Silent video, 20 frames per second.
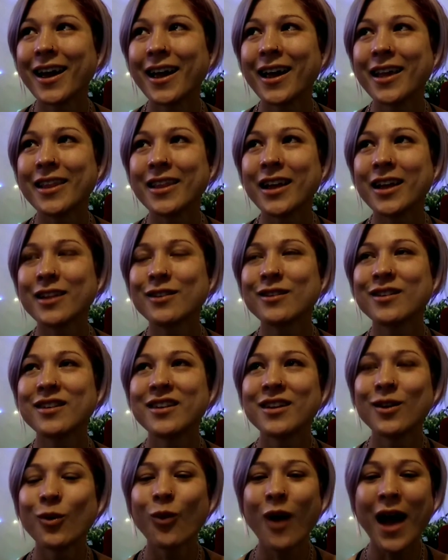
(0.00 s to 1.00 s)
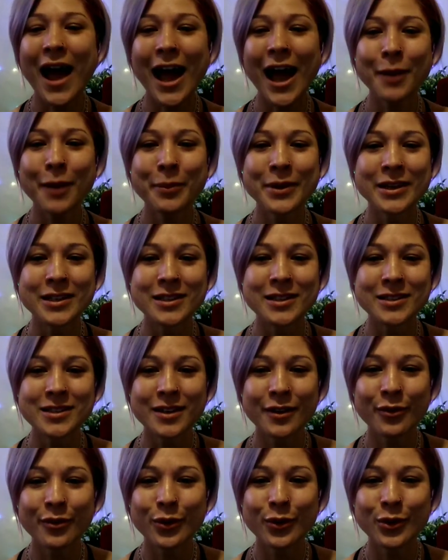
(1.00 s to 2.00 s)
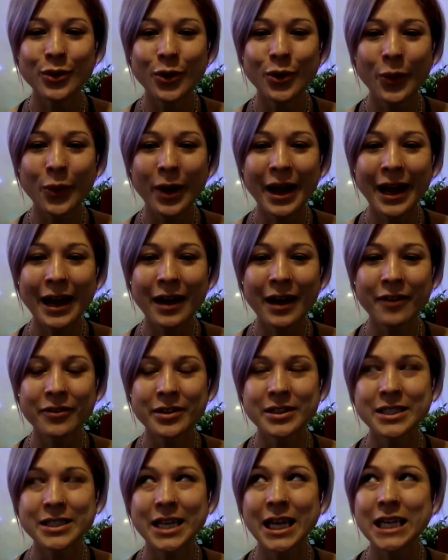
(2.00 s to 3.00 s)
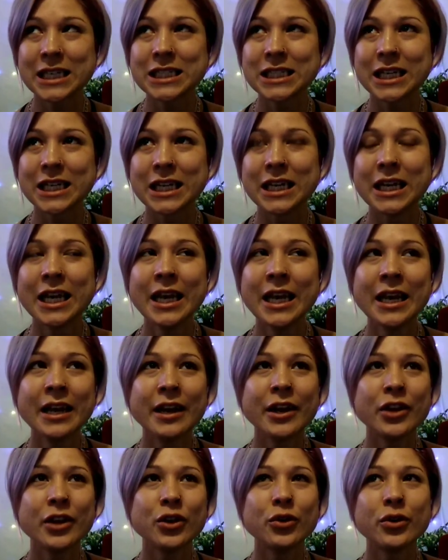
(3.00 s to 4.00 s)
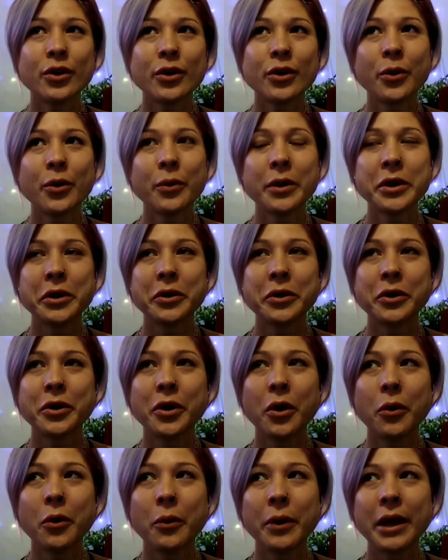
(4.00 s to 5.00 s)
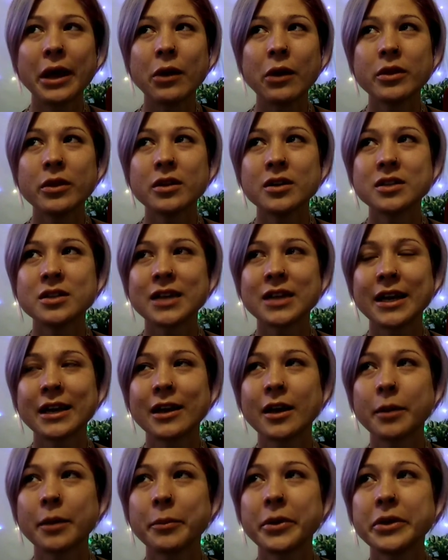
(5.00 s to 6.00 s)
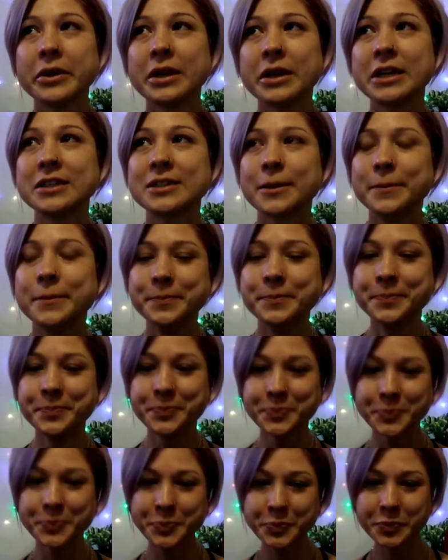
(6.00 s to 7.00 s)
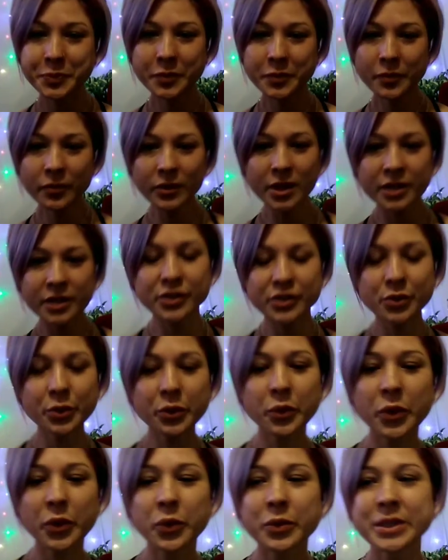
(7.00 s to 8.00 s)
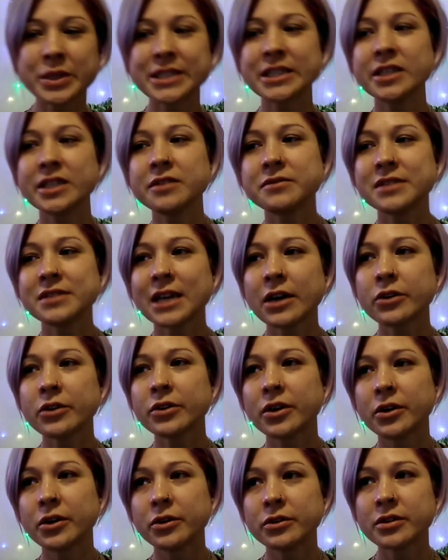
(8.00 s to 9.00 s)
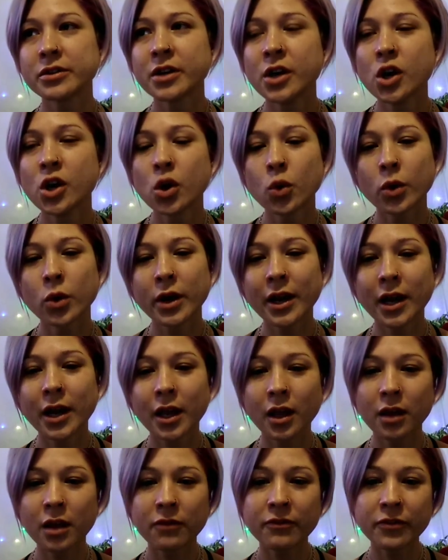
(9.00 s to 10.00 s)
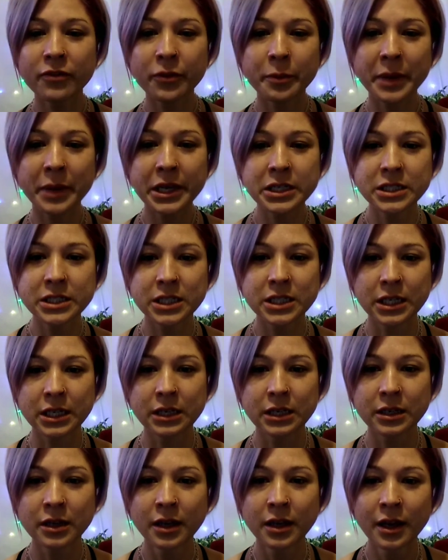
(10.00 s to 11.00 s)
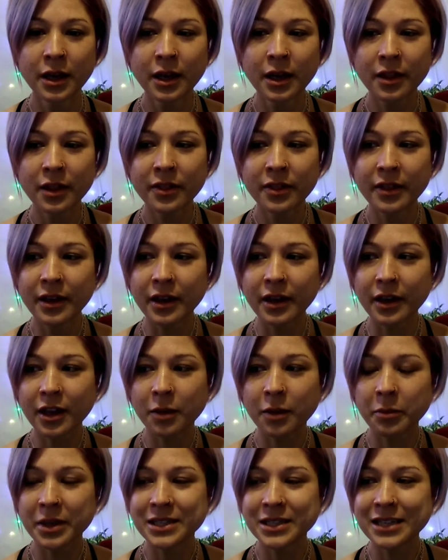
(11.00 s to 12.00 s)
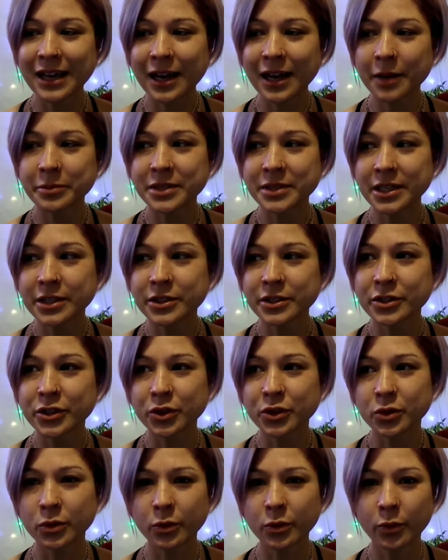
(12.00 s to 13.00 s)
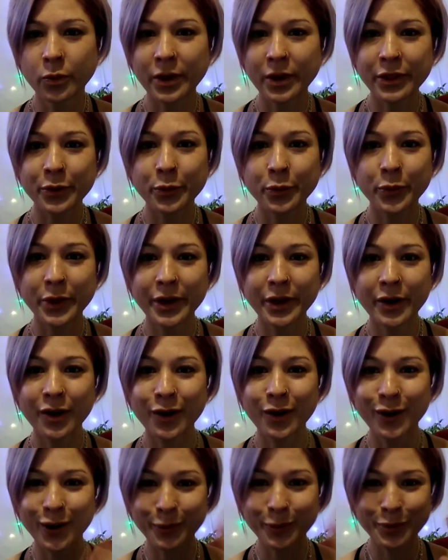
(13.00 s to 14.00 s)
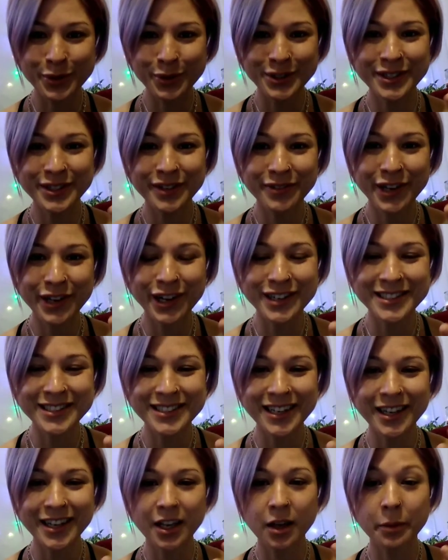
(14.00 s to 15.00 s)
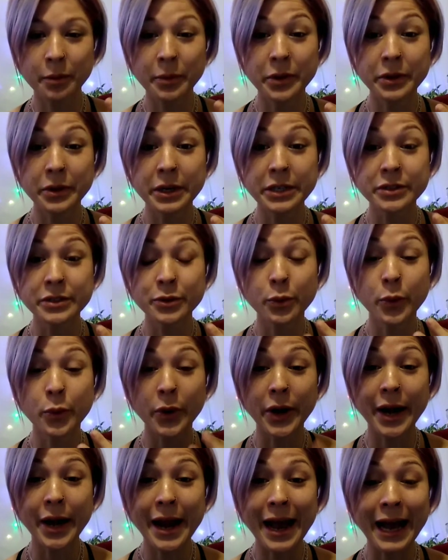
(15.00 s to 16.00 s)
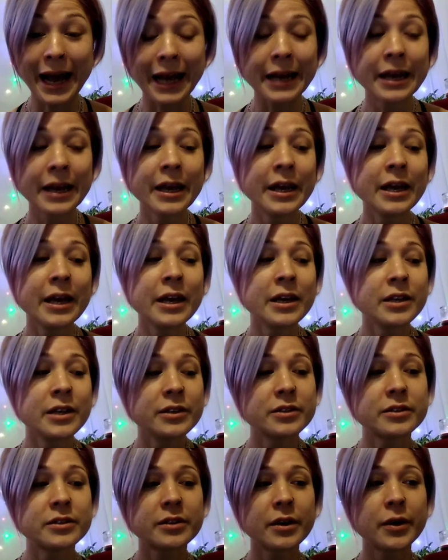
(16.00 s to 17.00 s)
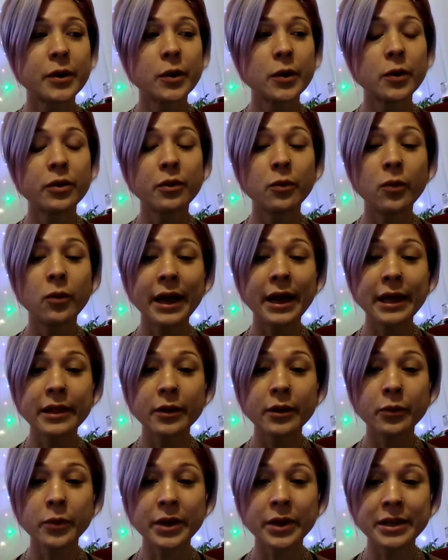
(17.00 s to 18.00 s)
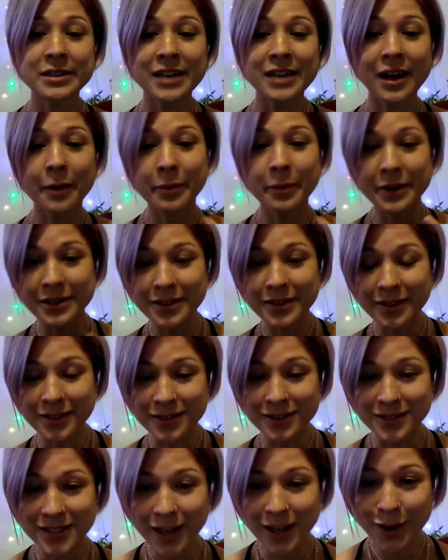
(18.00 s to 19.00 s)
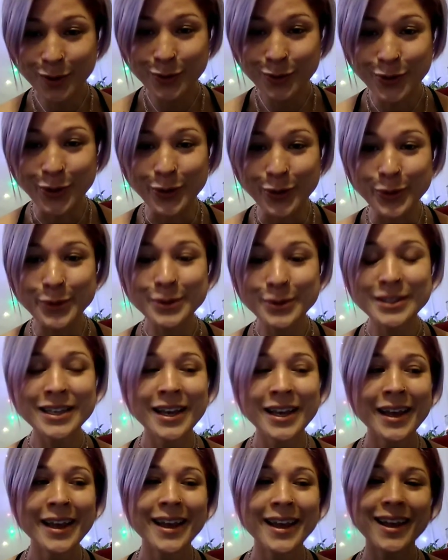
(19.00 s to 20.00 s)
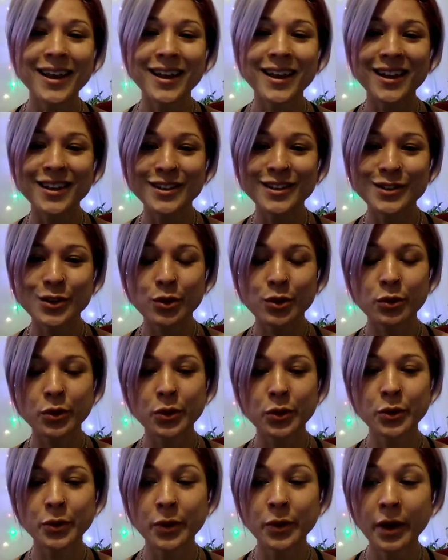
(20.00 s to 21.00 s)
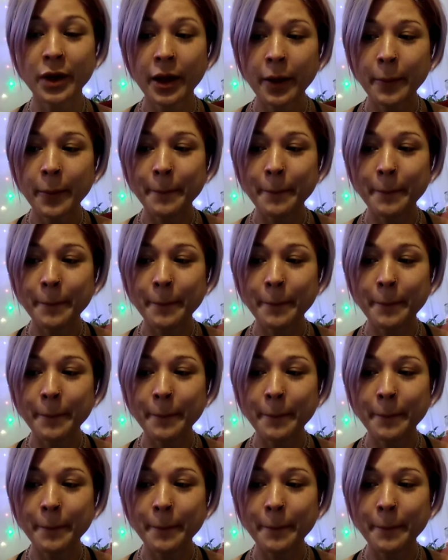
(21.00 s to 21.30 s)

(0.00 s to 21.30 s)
and that's what happens if you don't have intention, and you don't know where you're going with your psychic abilities. So when we receive downloads, we're getting information that can be tapped into whether we are perceiving our psychic abilities or not. So the way that we tap into these downloads is through